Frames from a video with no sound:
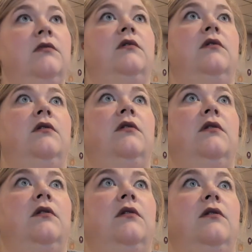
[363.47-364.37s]
Ugh,
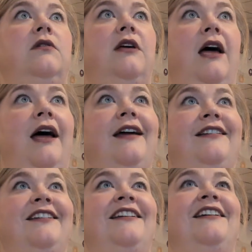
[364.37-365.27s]

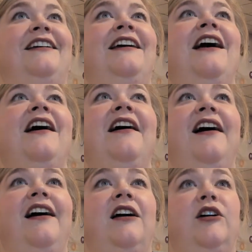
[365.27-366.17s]
God.
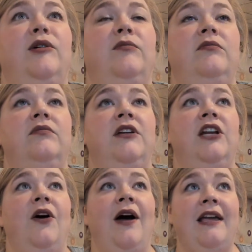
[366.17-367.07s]

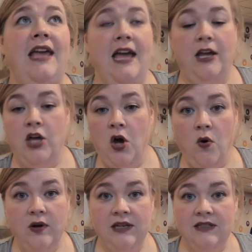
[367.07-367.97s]
I can't
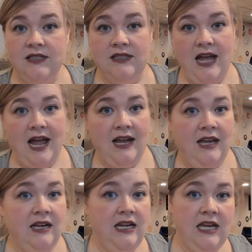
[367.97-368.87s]
go and snack
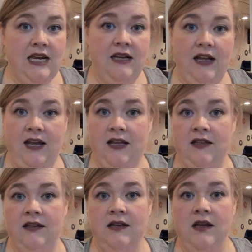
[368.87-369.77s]
and eat
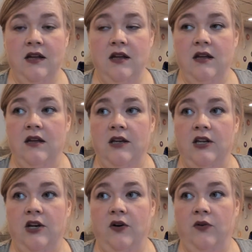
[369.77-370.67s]
and,
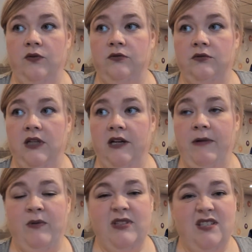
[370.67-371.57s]

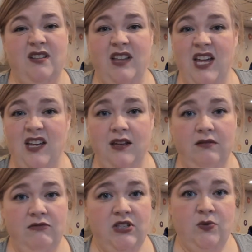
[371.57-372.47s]
I went to the lake
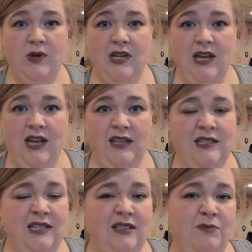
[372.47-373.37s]
this weekend
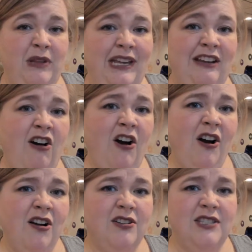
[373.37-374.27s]
and playing
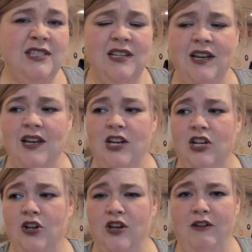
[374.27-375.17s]
cards.
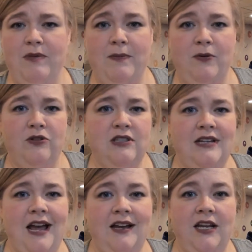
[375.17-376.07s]
You have people
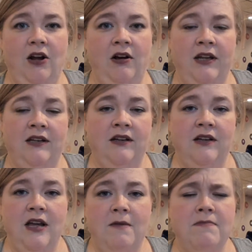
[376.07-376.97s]
snacking on
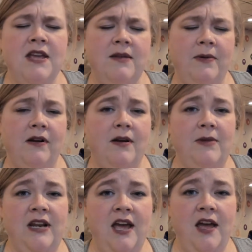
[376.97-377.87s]
peanut butter
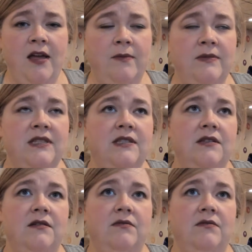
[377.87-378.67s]
M&Ms,